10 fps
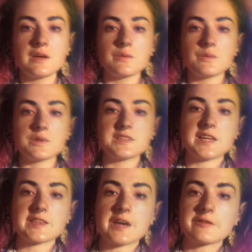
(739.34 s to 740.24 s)
We'll
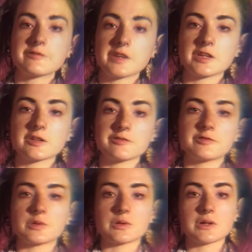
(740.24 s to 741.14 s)
take that figure
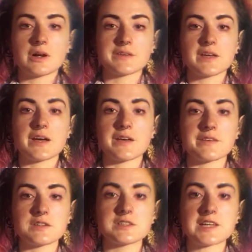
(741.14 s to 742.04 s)
4 on the
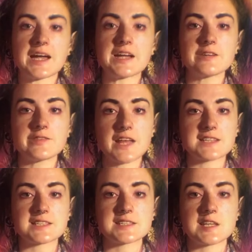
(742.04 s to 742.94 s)
other side if that's
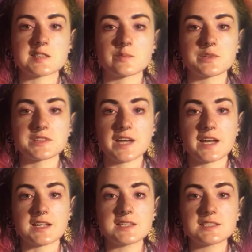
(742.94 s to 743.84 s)
accessible to
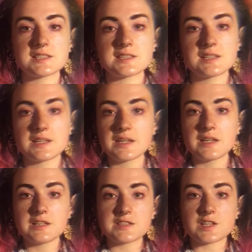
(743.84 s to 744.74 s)
us.
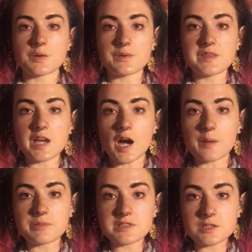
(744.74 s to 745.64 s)
Start with the
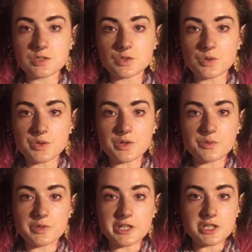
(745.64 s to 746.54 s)
opposite shoulder,
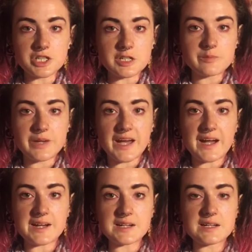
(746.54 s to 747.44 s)
reaching
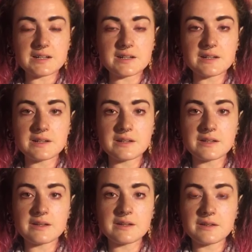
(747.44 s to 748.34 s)
back
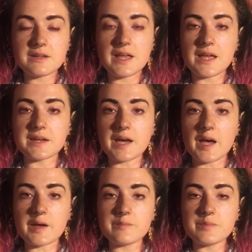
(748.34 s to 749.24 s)
and up.